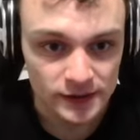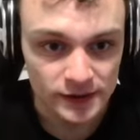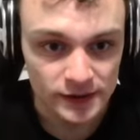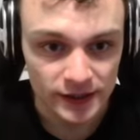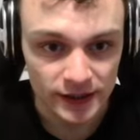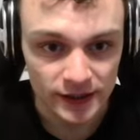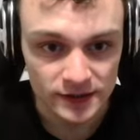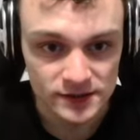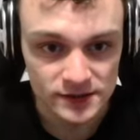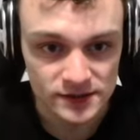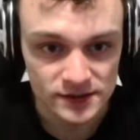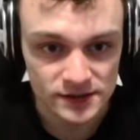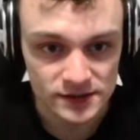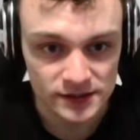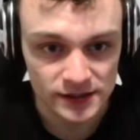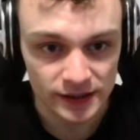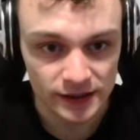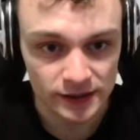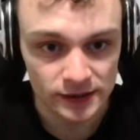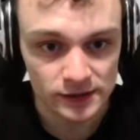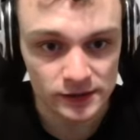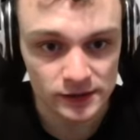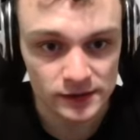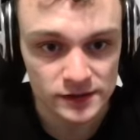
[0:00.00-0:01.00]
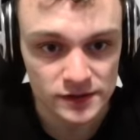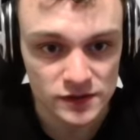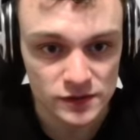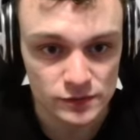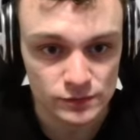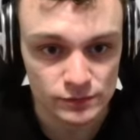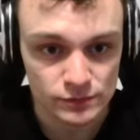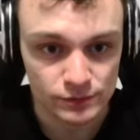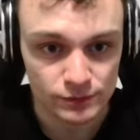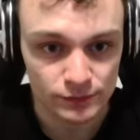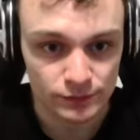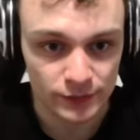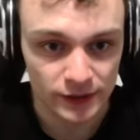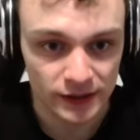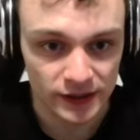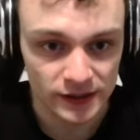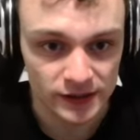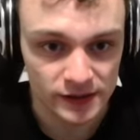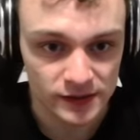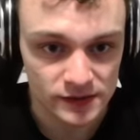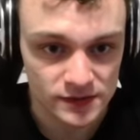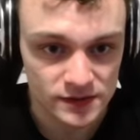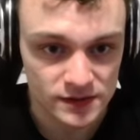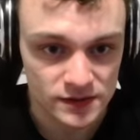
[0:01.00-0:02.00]
SDL
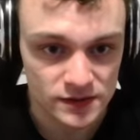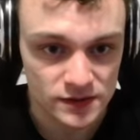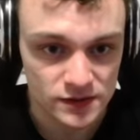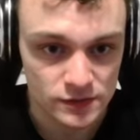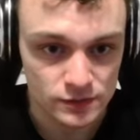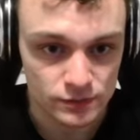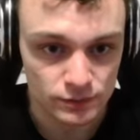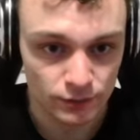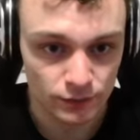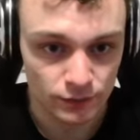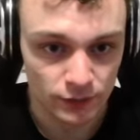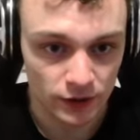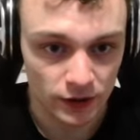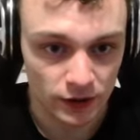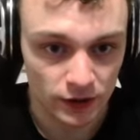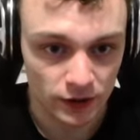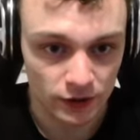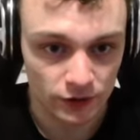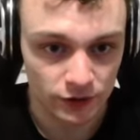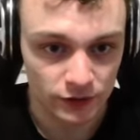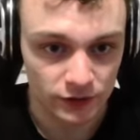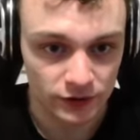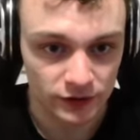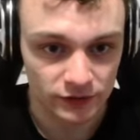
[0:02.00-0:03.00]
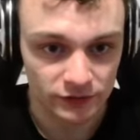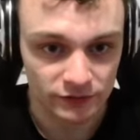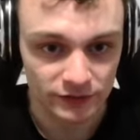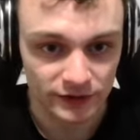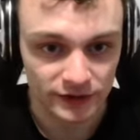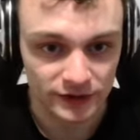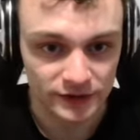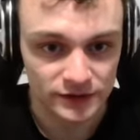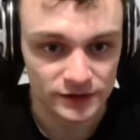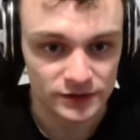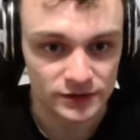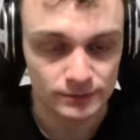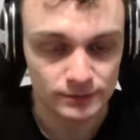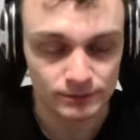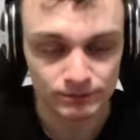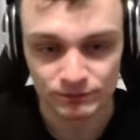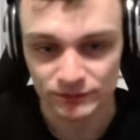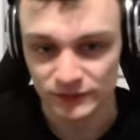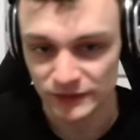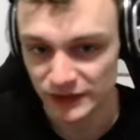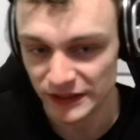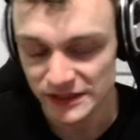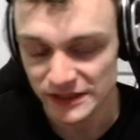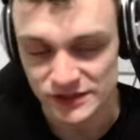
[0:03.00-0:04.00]
spacebar event.
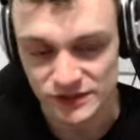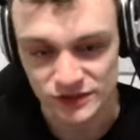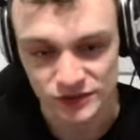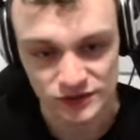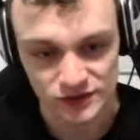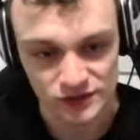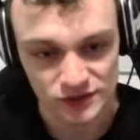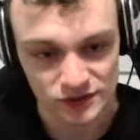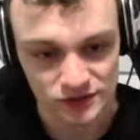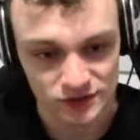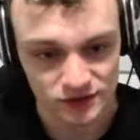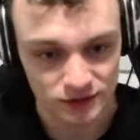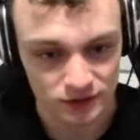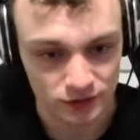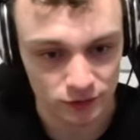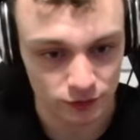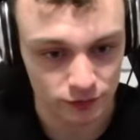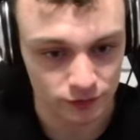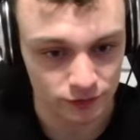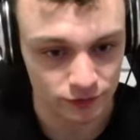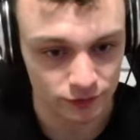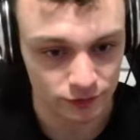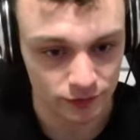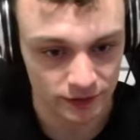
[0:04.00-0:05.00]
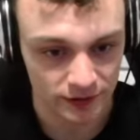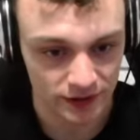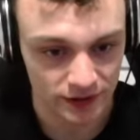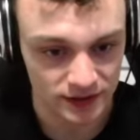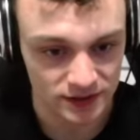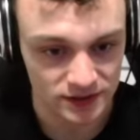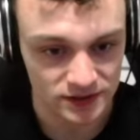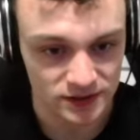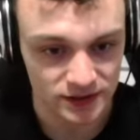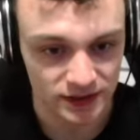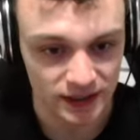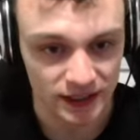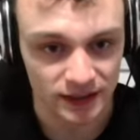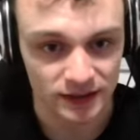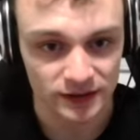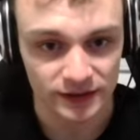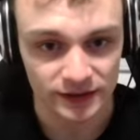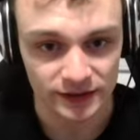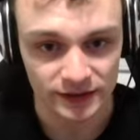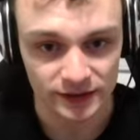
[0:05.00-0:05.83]
Let's just look for that. Handling the